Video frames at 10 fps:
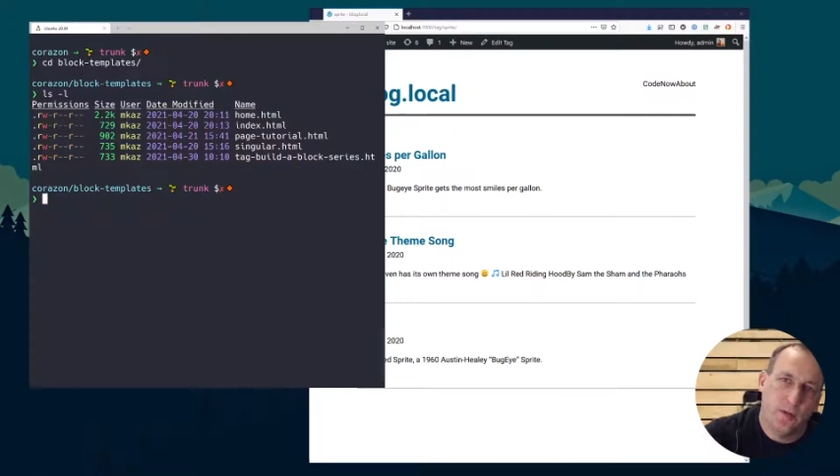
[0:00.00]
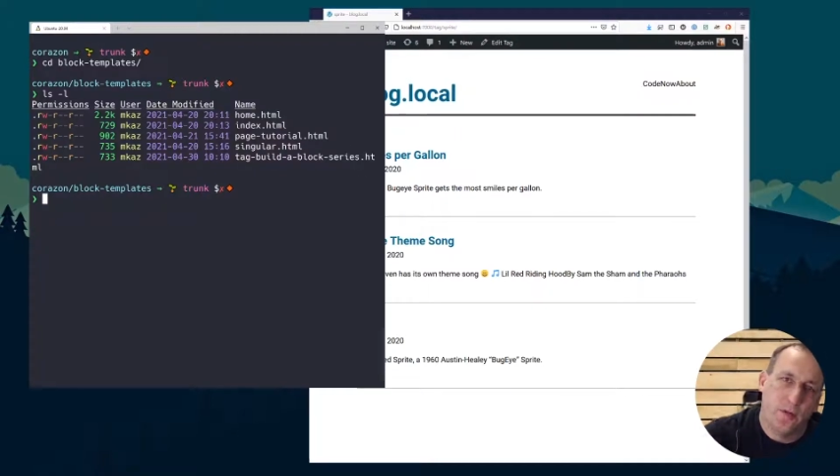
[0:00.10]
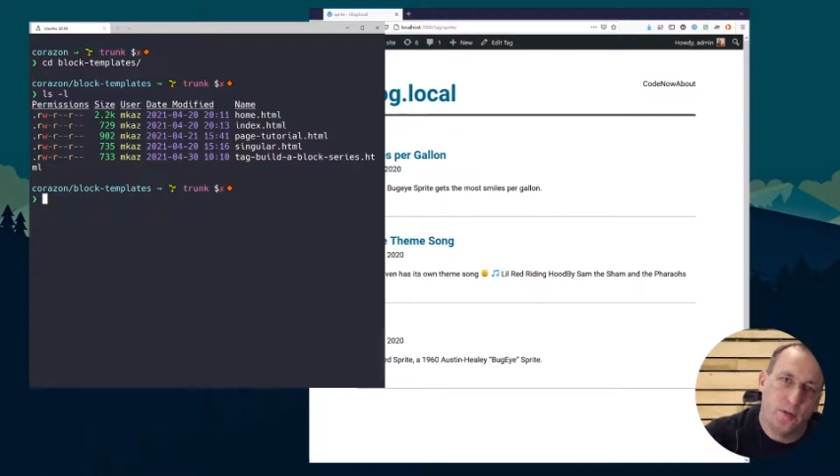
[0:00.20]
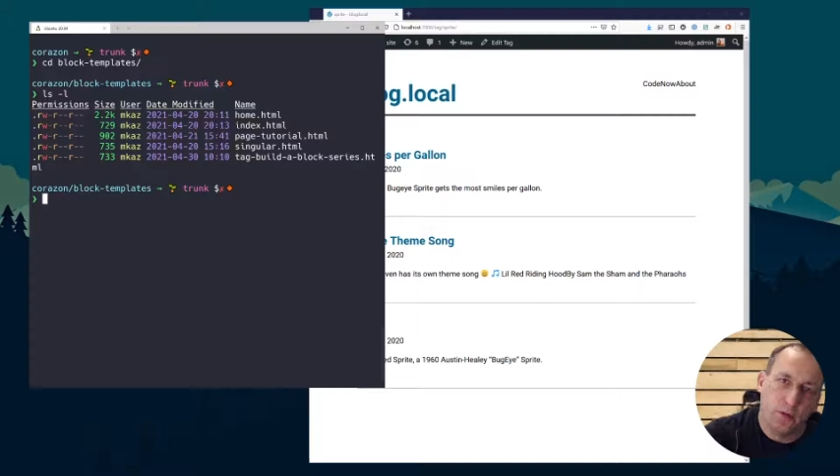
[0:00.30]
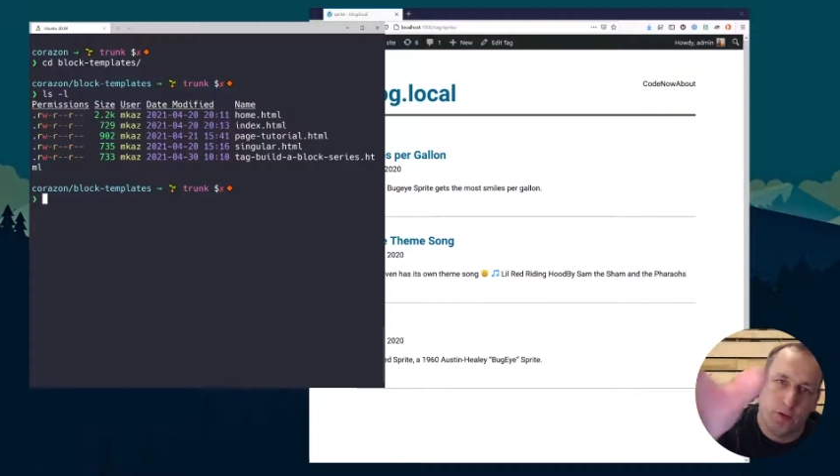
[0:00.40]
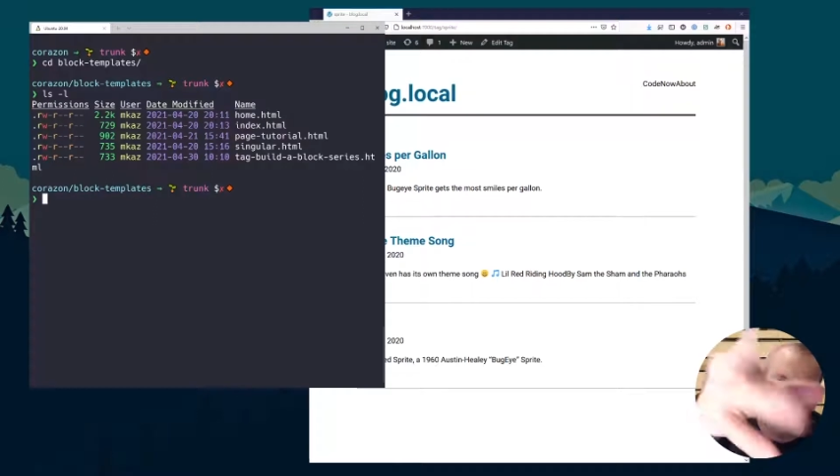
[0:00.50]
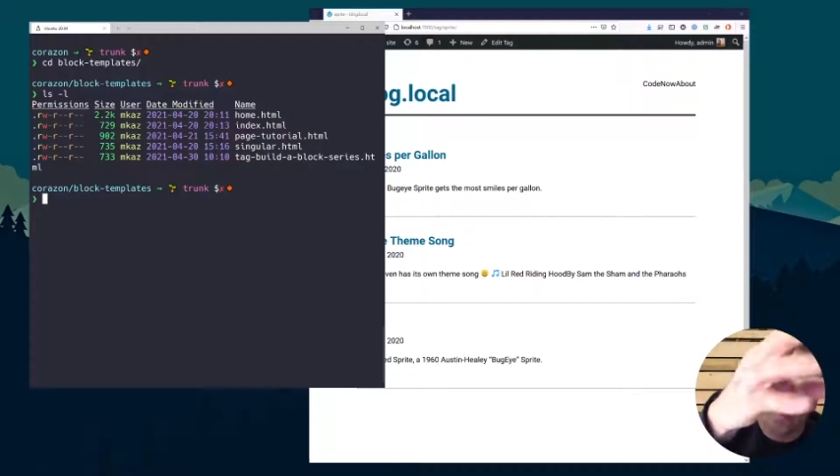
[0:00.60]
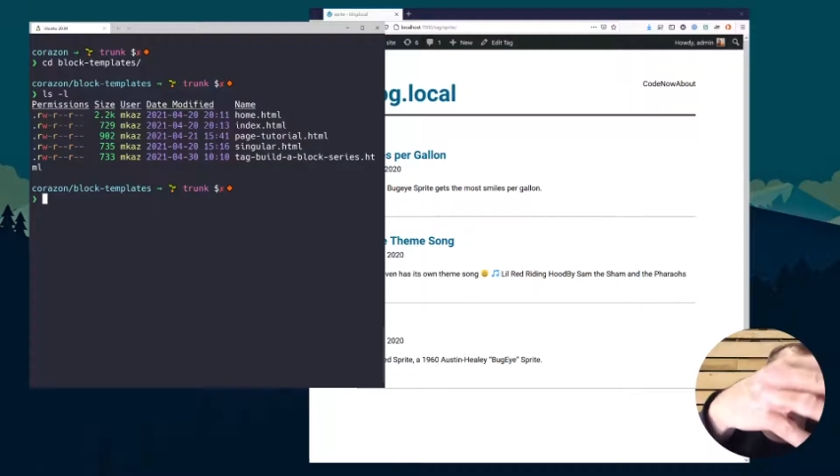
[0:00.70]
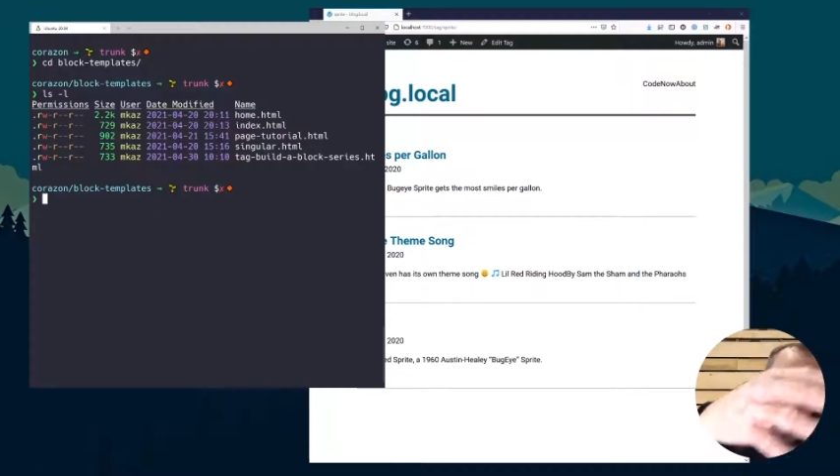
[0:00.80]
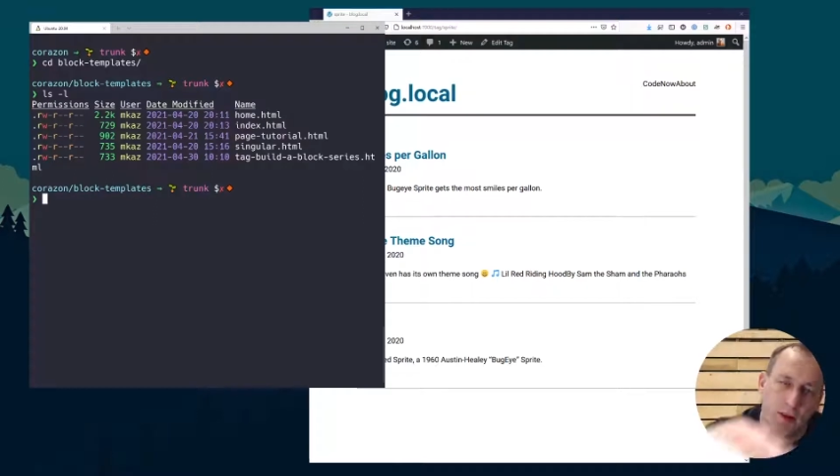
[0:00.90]
So it just
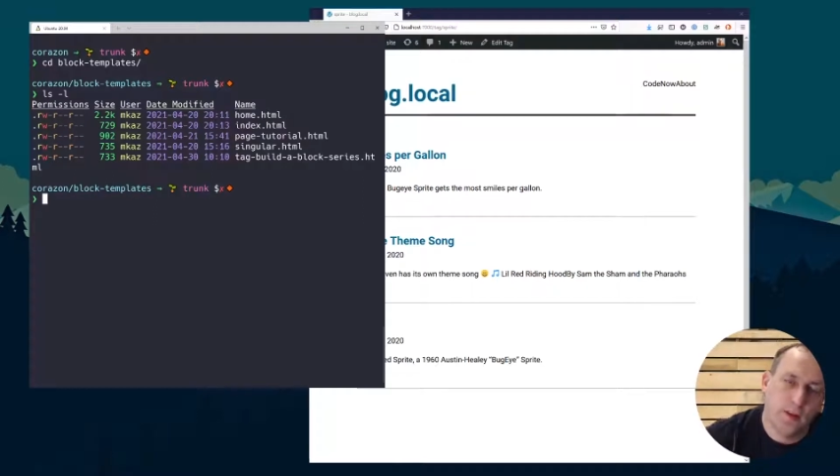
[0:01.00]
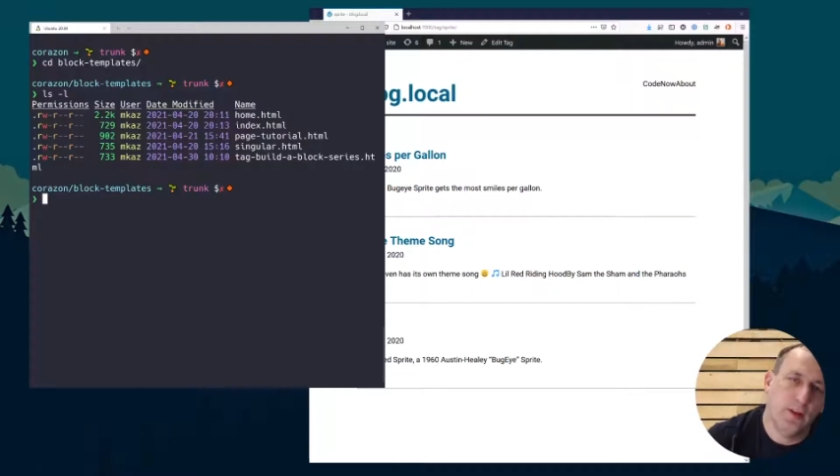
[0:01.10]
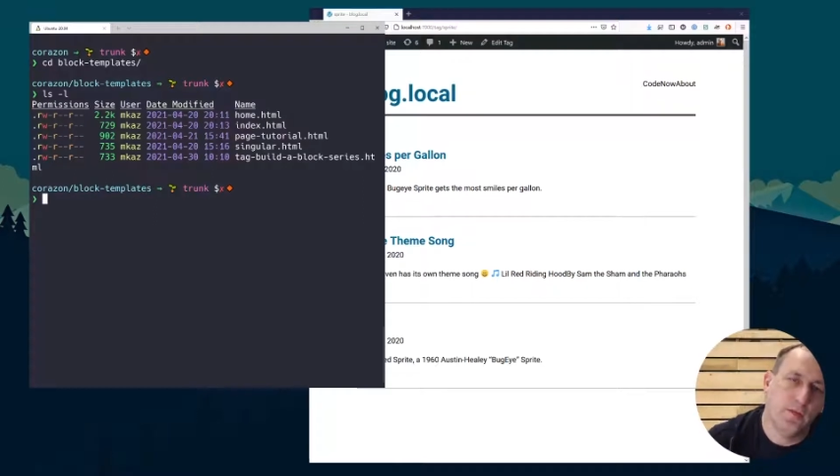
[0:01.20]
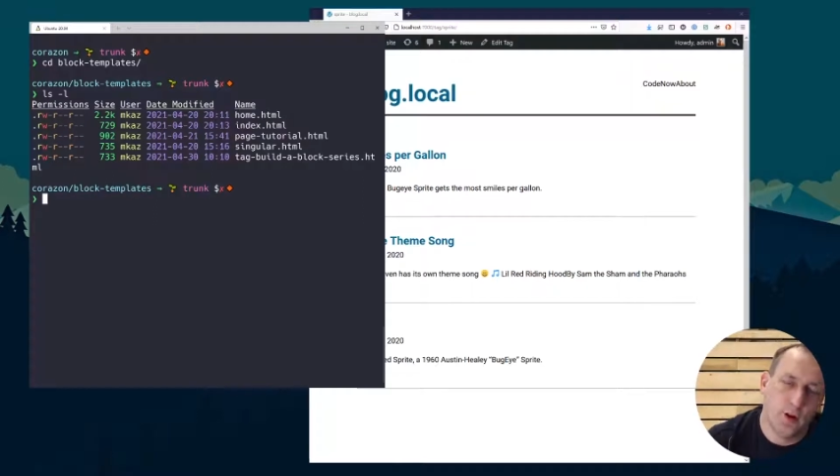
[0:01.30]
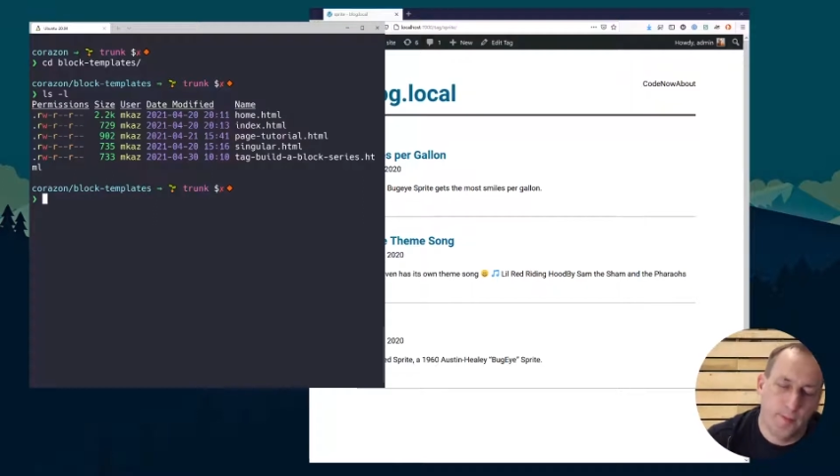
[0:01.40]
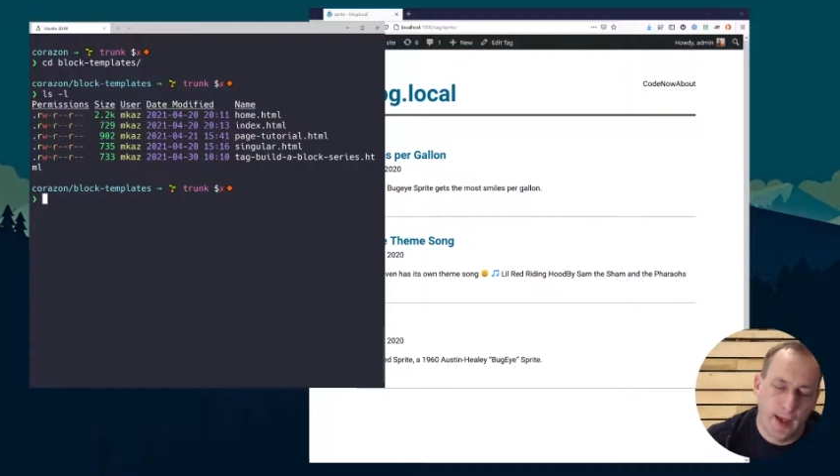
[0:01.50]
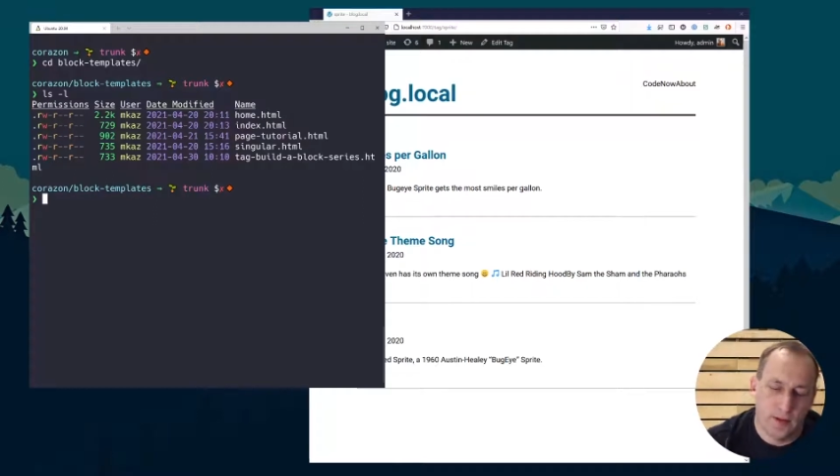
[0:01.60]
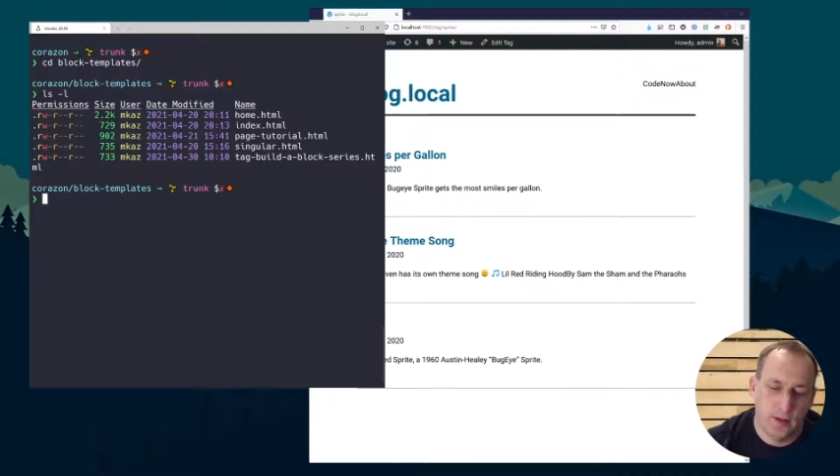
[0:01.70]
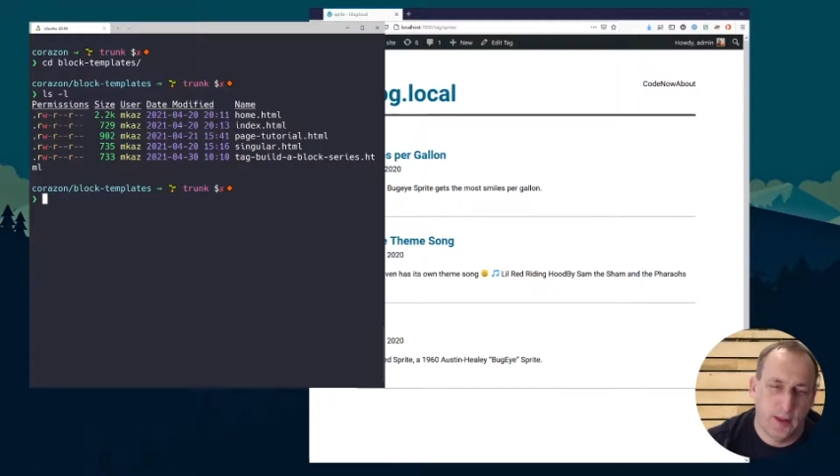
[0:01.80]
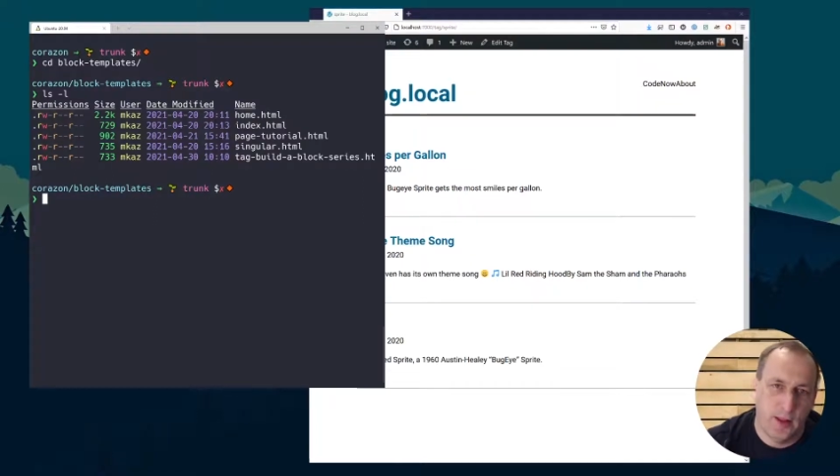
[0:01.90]
kind of default back
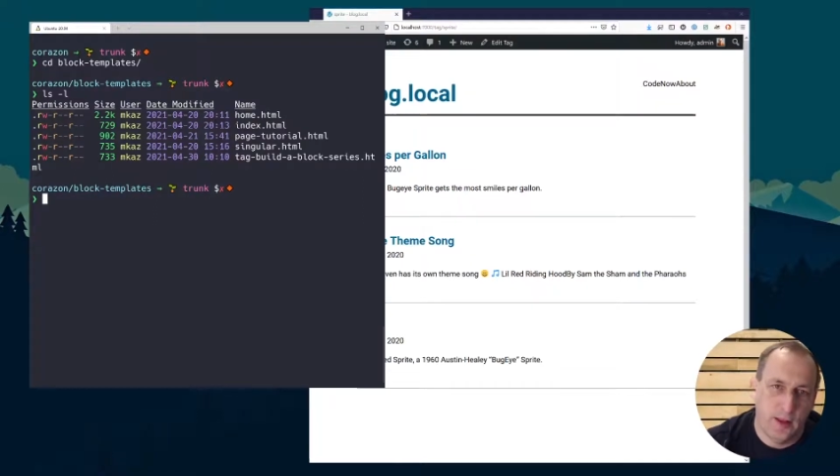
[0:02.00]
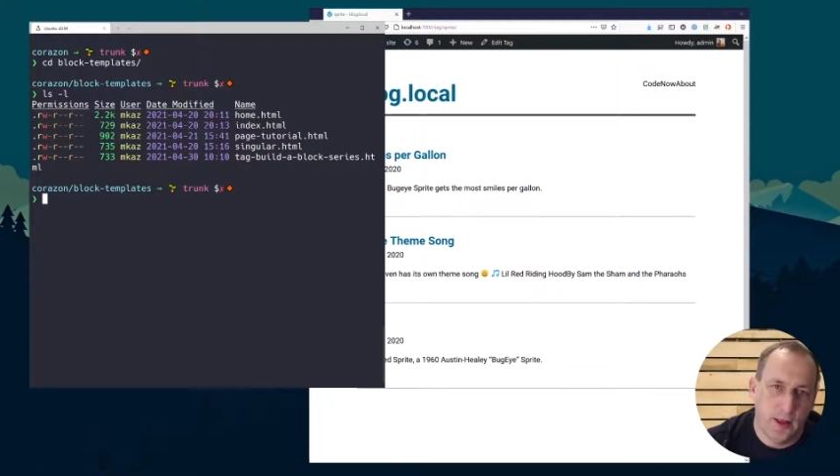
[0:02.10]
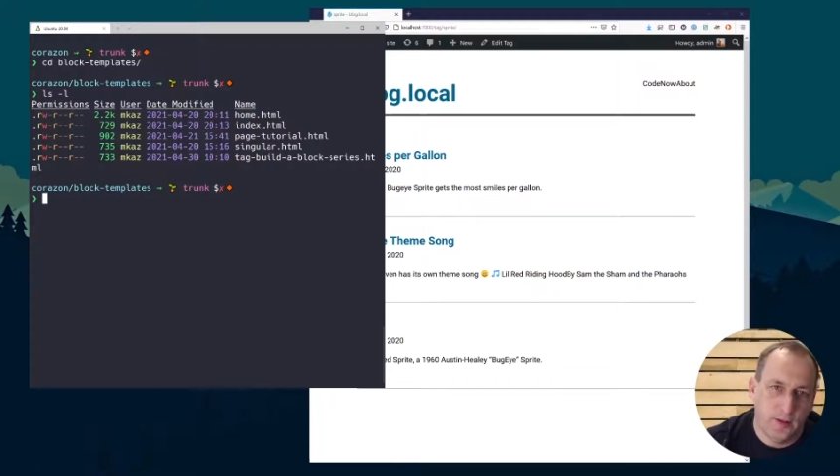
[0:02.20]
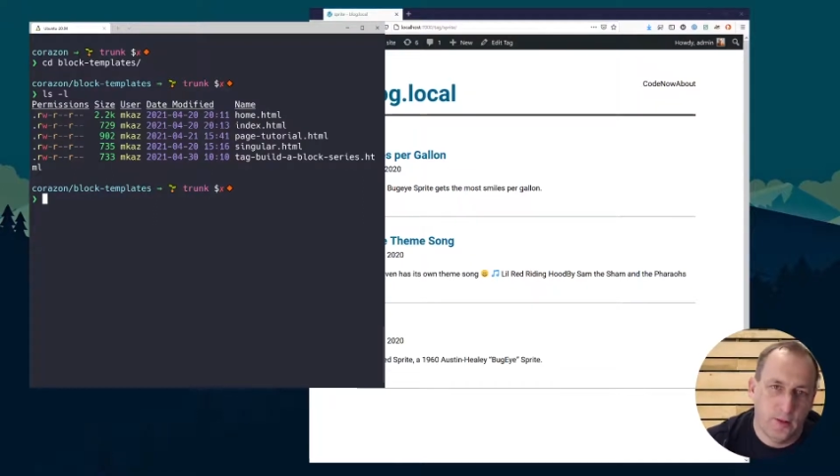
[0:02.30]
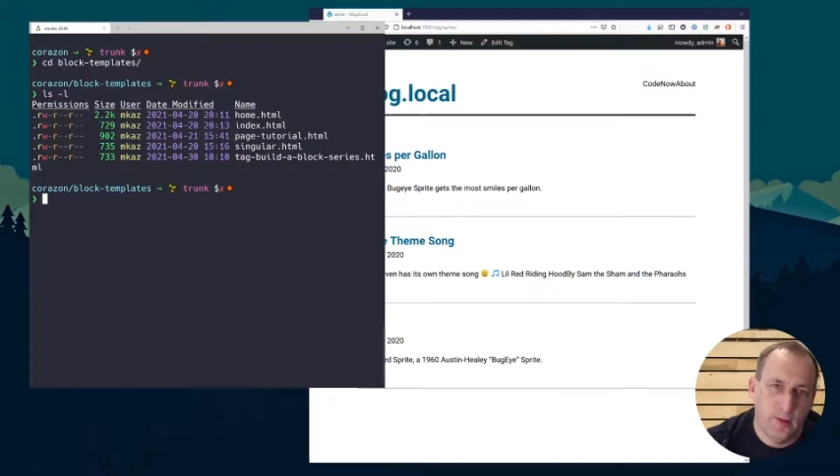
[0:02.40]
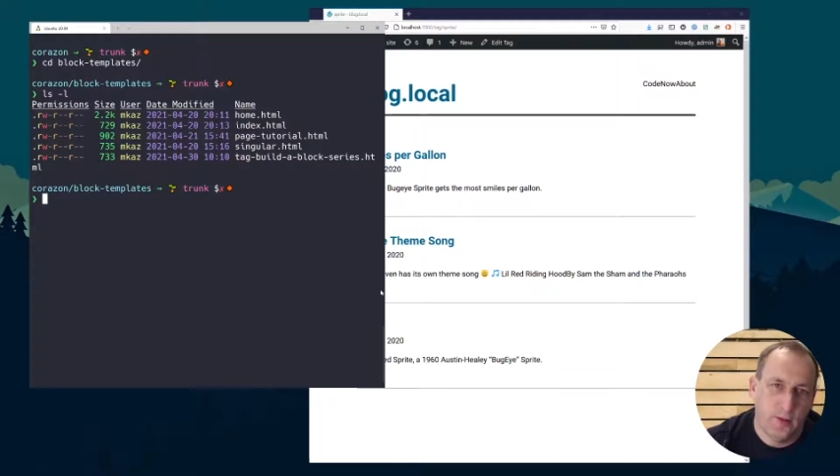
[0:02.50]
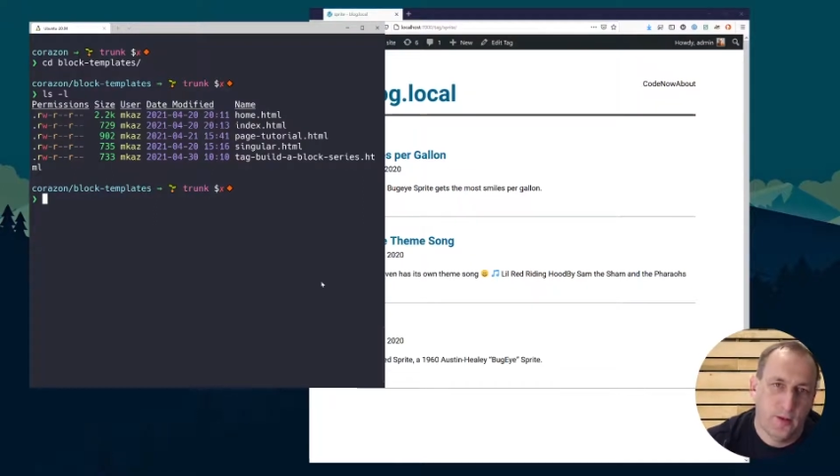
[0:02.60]
to the index.